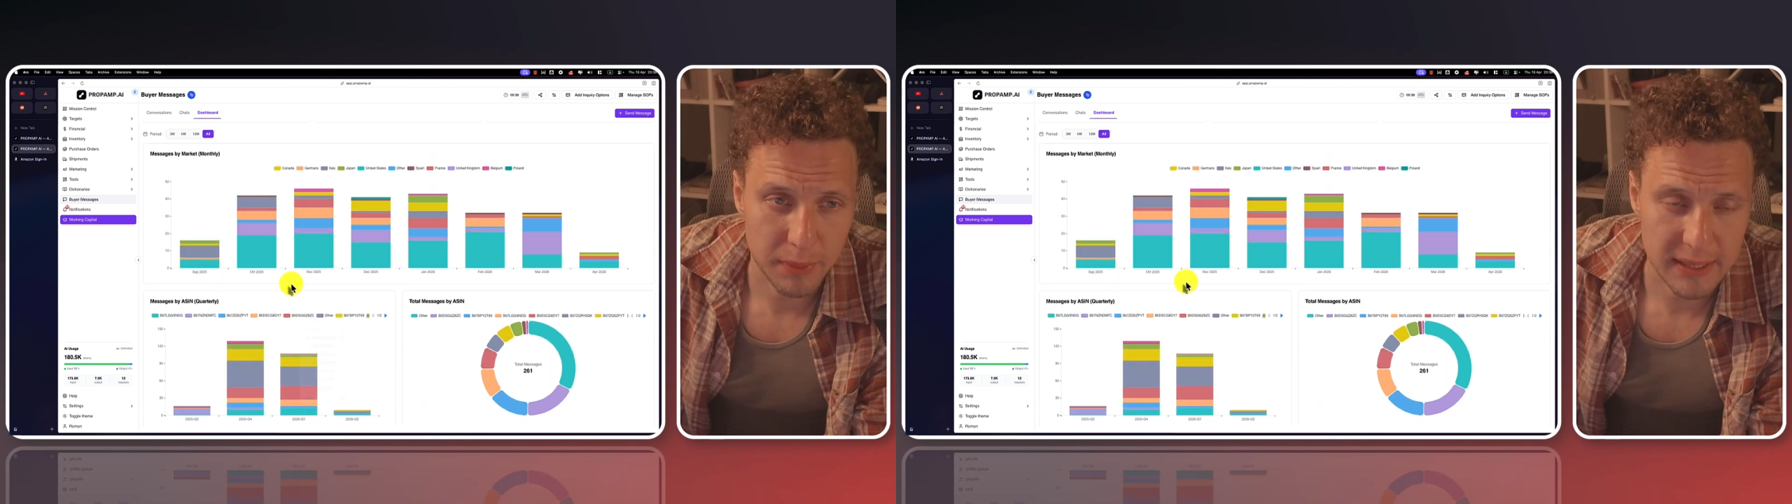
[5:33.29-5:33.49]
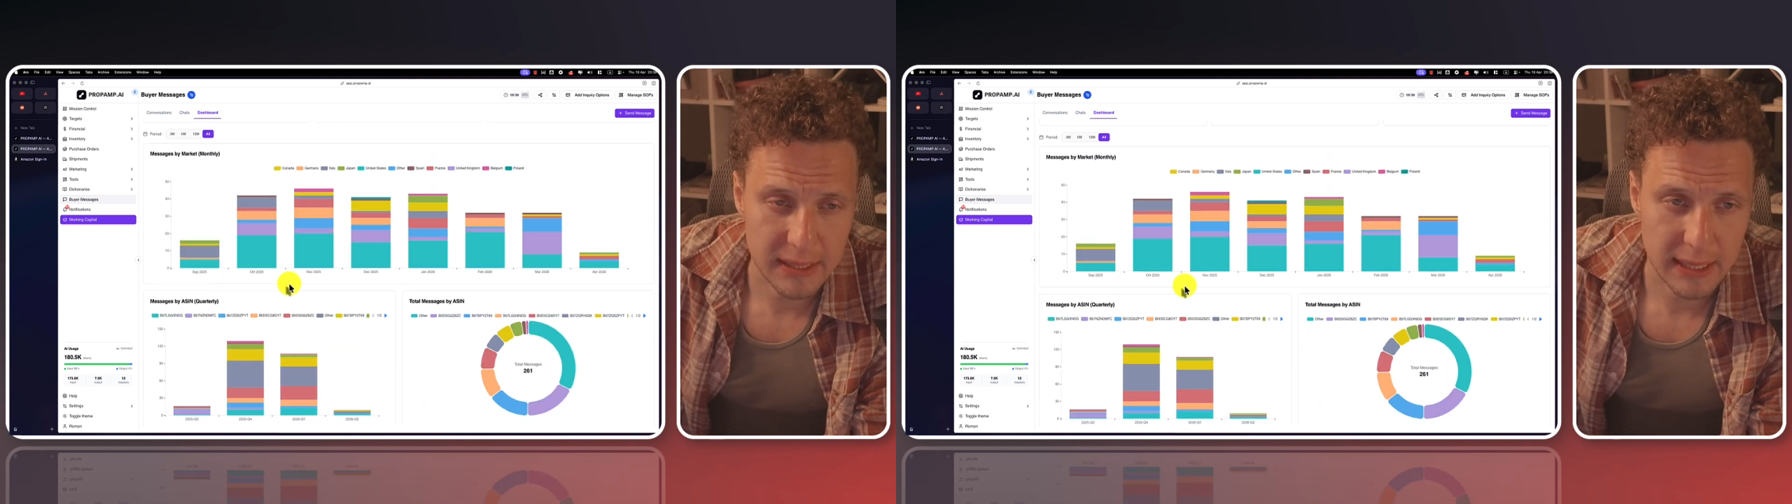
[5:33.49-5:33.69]

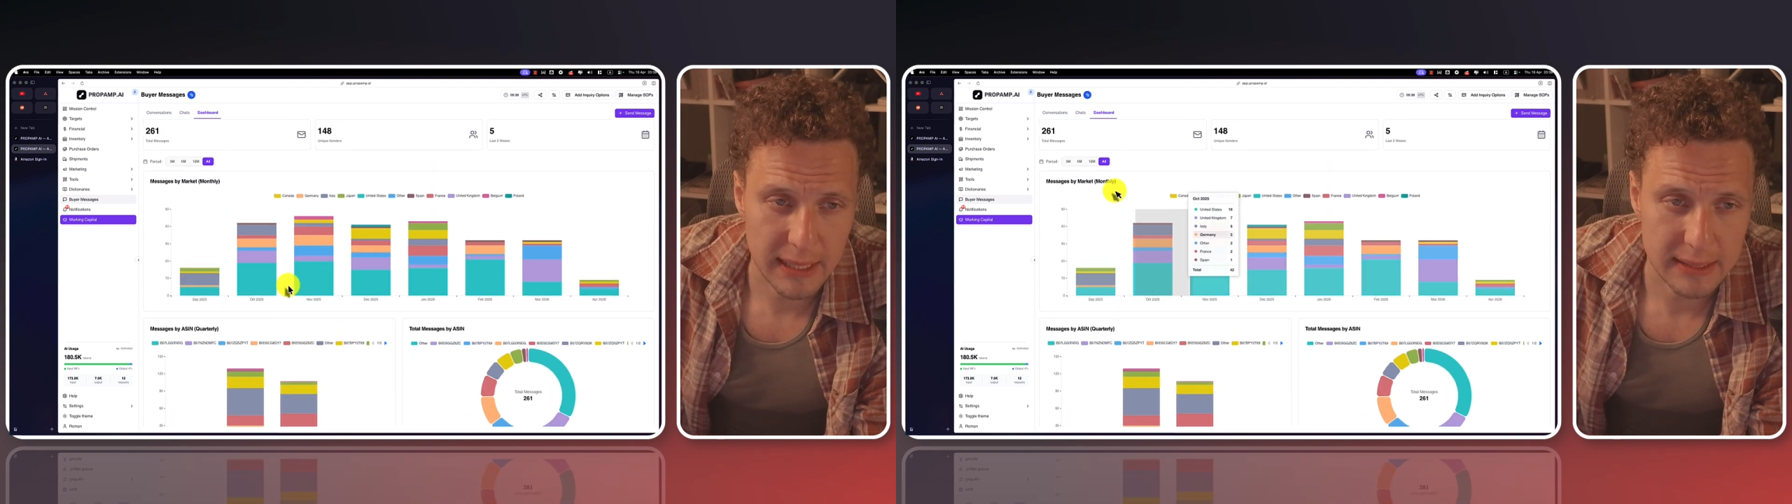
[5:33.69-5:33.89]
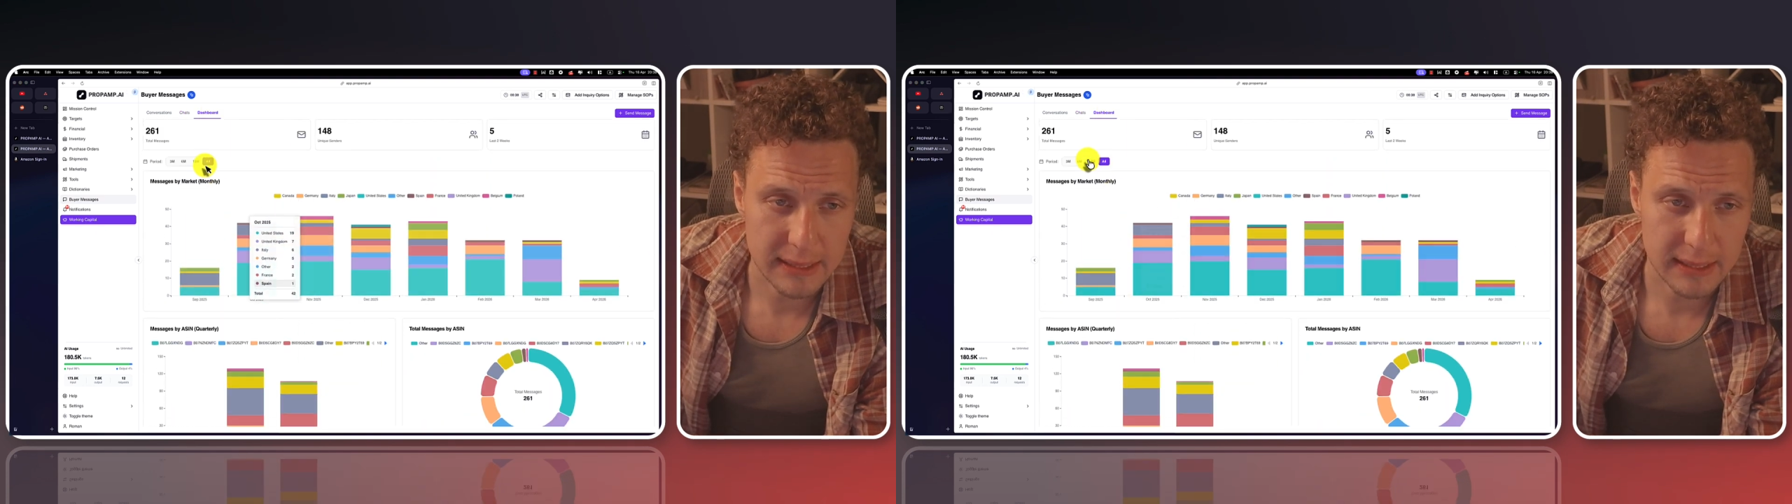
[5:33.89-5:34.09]
basically
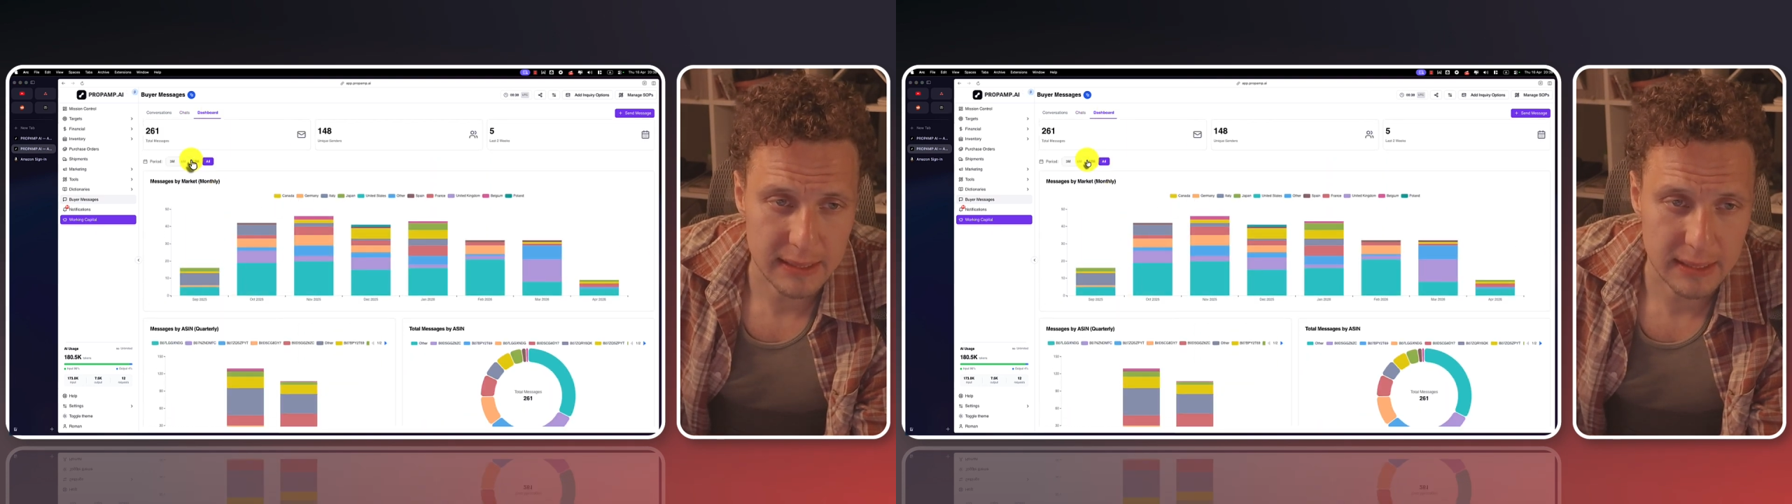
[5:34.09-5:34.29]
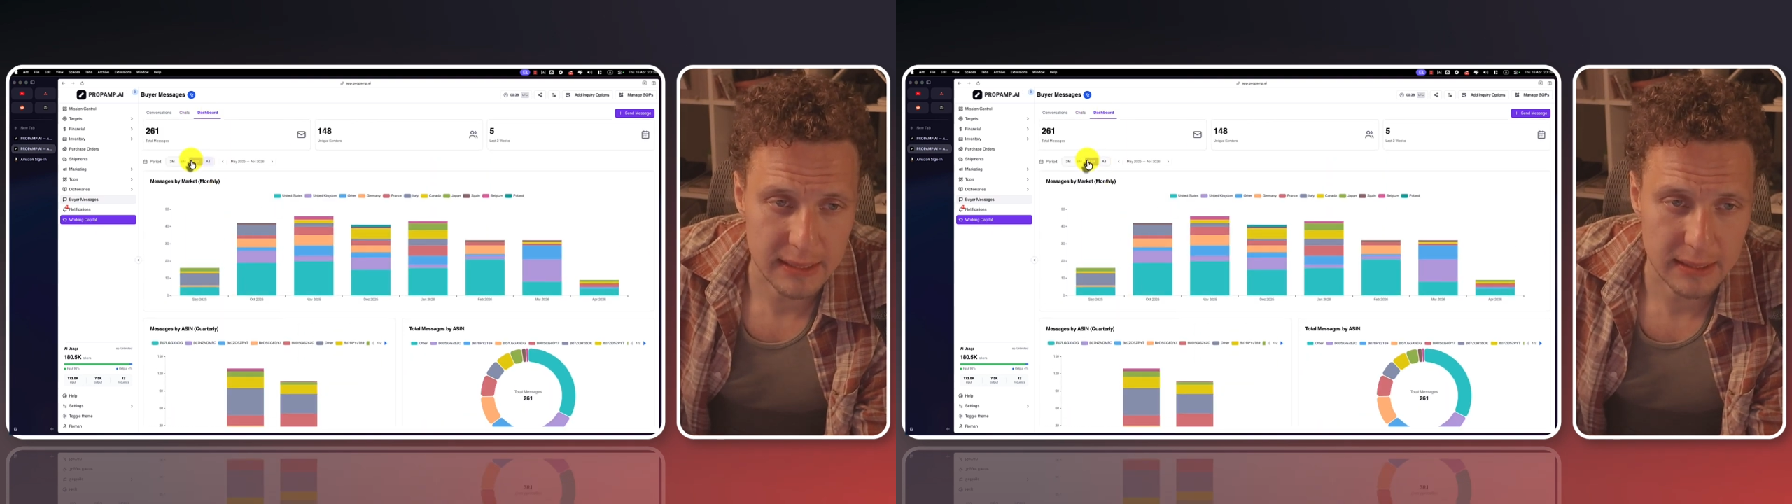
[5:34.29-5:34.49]
can see the
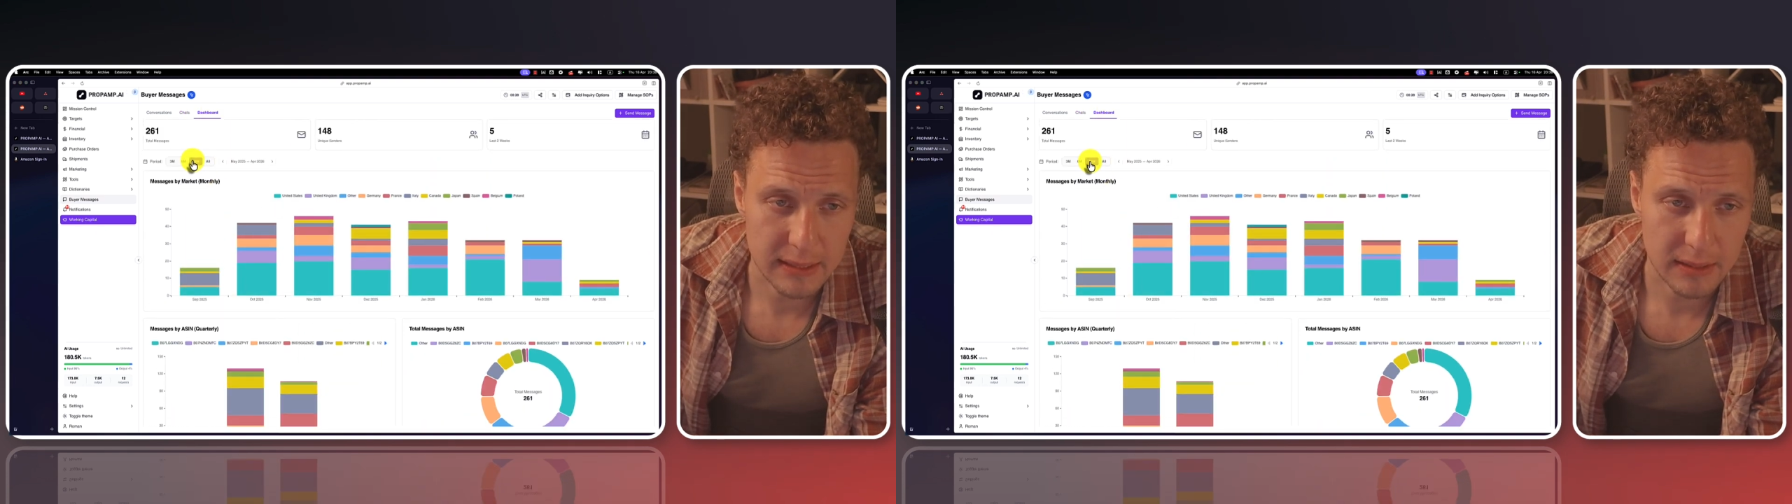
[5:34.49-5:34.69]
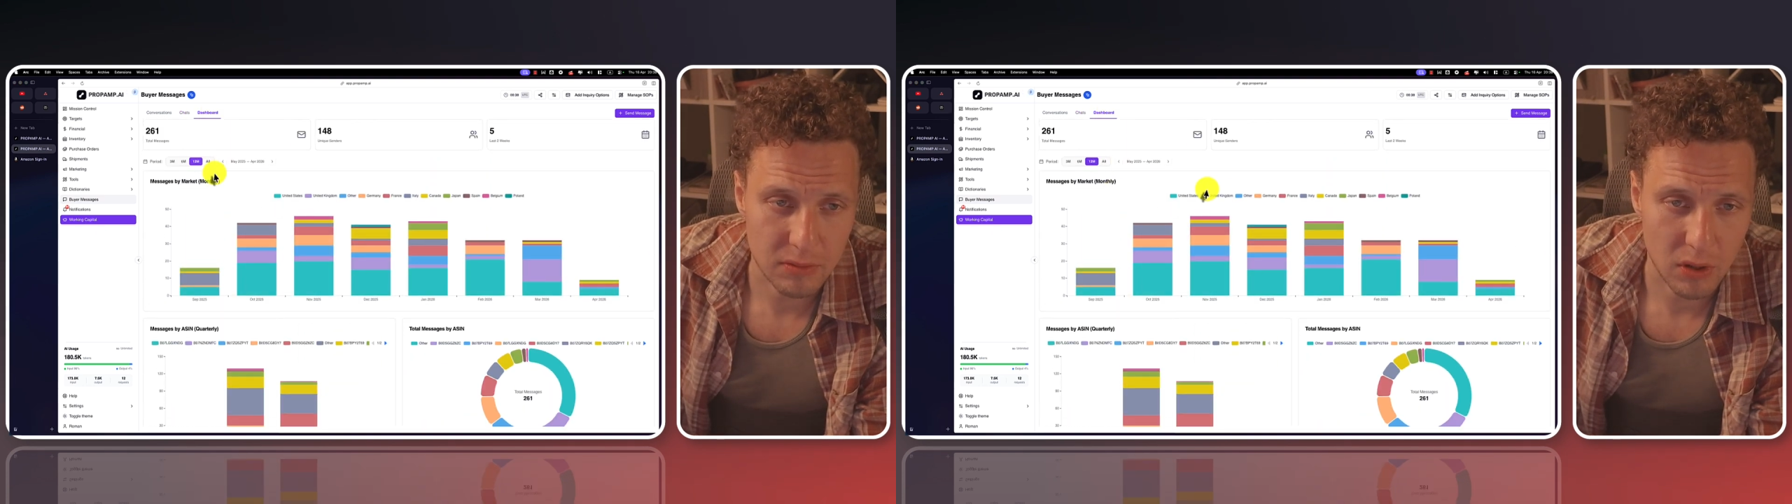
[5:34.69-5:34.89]

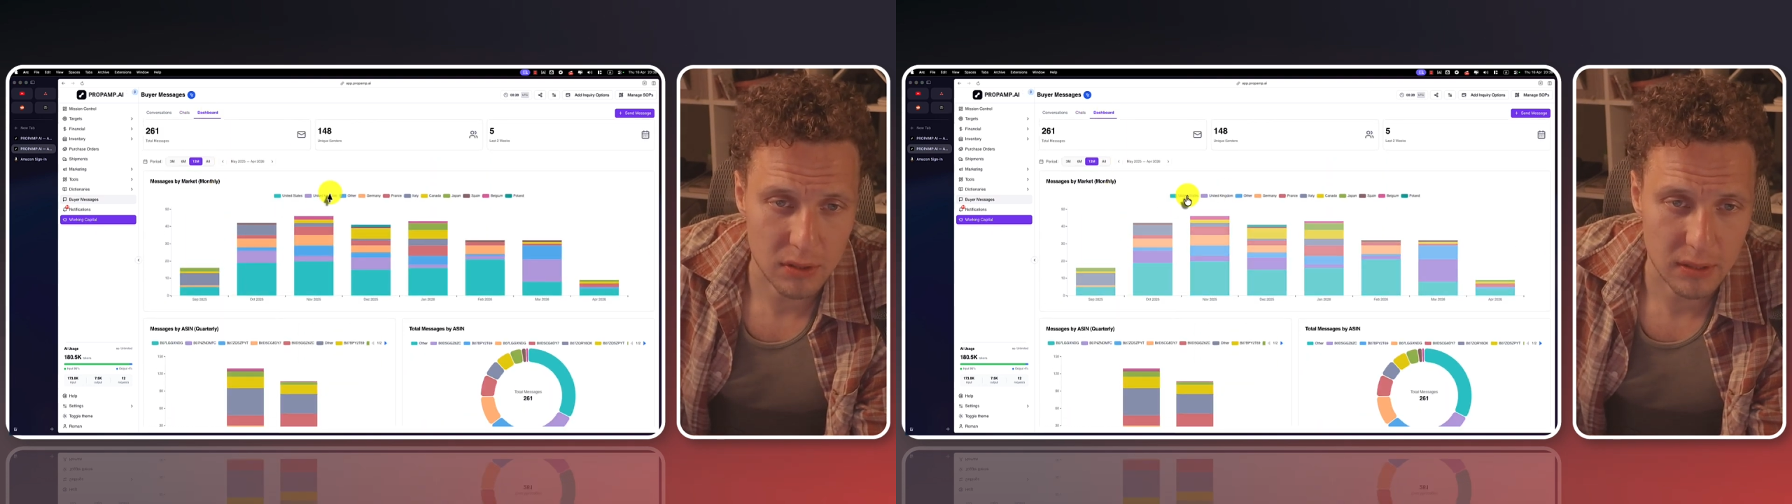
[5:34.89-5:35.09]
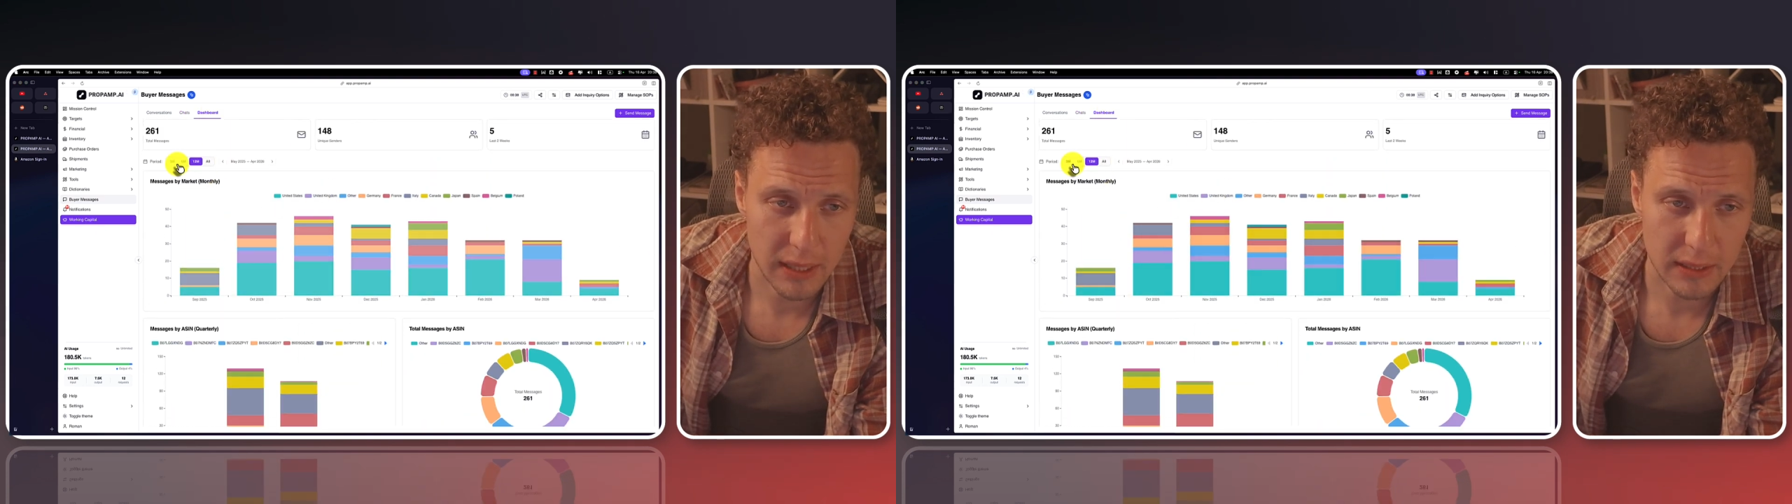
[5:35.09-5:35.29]
statistics
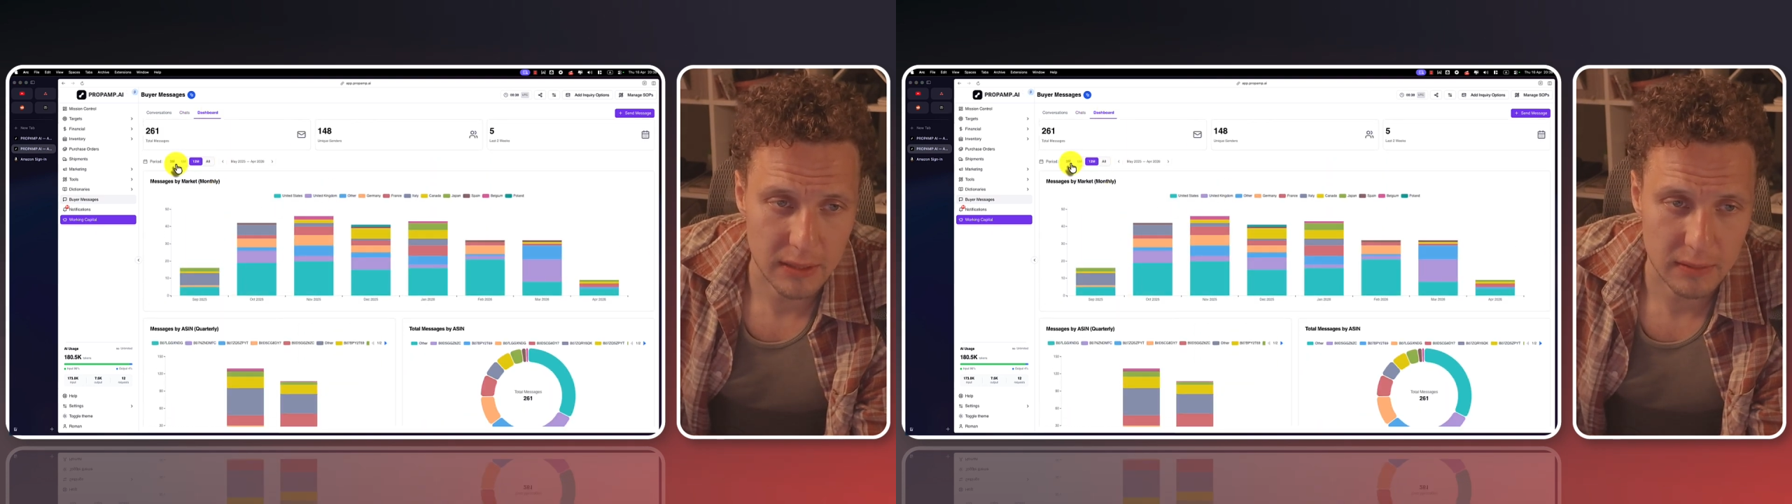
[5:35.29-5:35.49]
across like